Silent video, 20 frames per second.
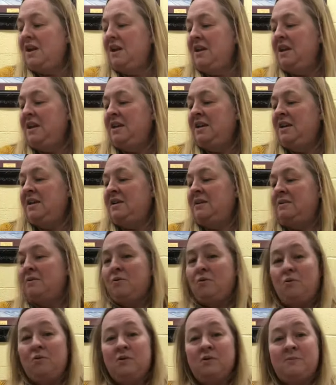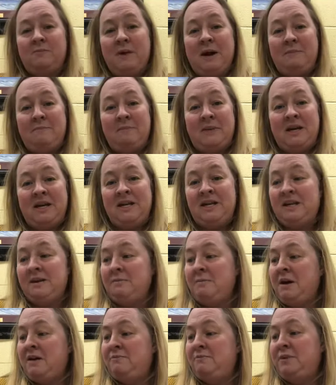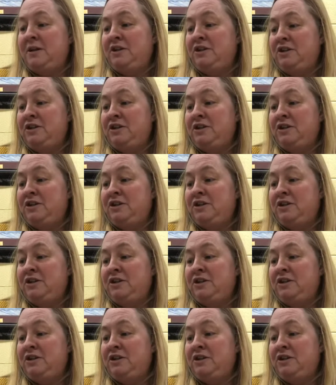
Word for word: And of course, my medium I've been